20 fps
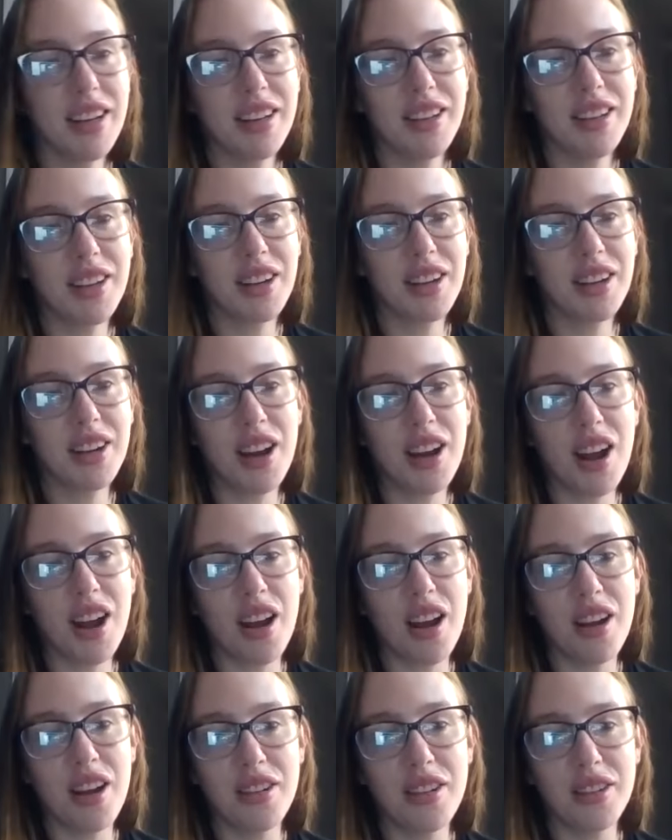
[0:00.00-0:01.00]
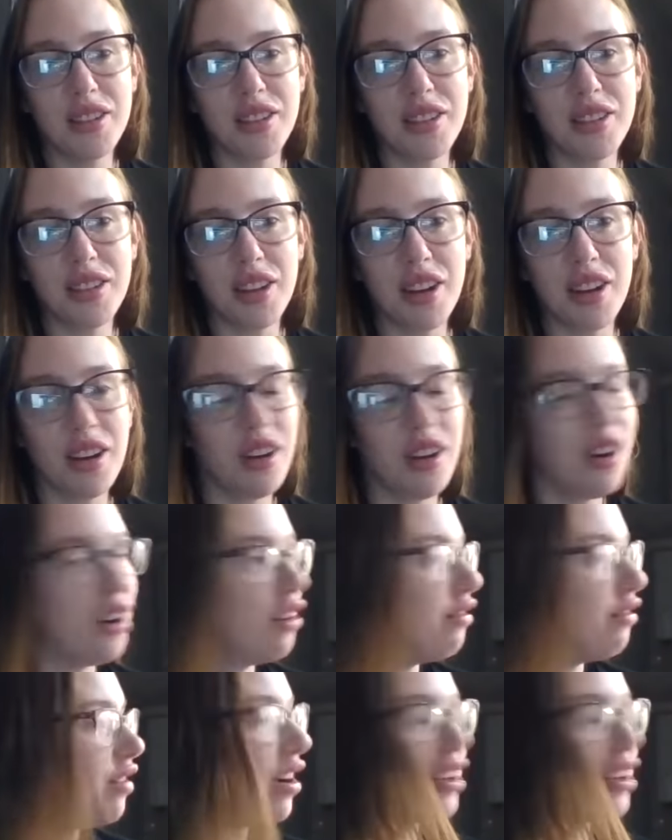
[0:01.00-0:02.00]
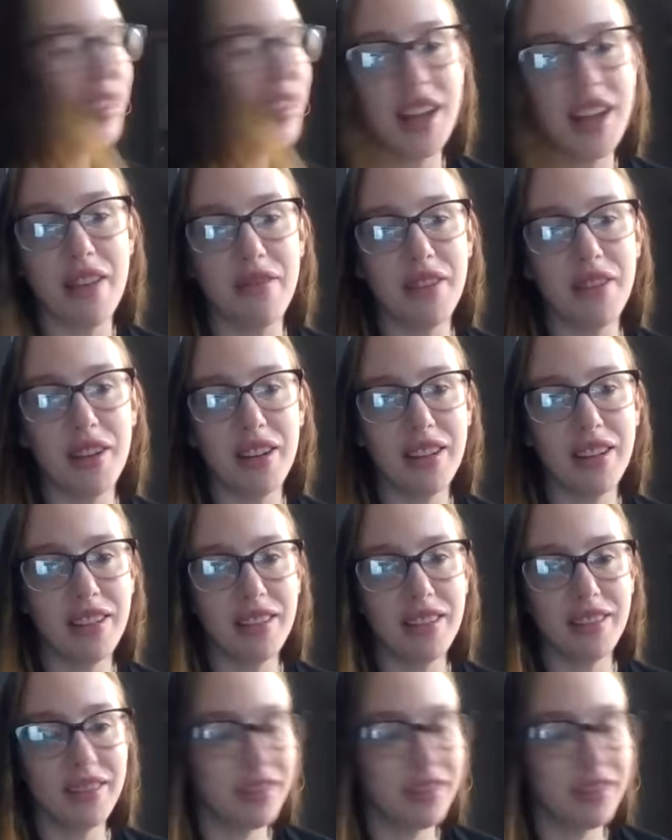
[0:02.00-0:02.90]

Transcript: the close of our seven-week